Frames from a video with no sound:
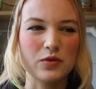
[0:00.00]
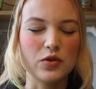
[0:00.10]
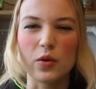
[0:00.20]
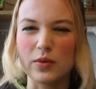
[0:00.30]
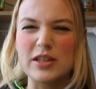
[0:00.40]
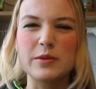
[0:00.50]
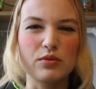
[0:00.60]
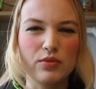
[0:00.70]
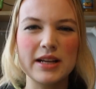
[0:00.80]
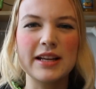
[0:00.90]
It needs to
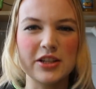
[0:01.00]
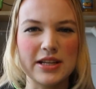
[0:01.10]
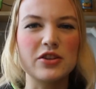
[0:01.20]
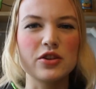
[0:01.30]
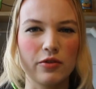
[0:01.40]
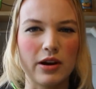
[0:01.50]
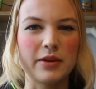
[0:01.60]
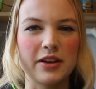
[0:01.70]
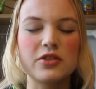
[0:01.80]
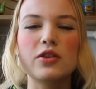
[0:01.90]
be really attention
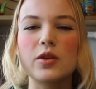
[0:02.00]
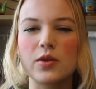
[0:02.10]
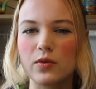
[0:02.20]
grabbing so that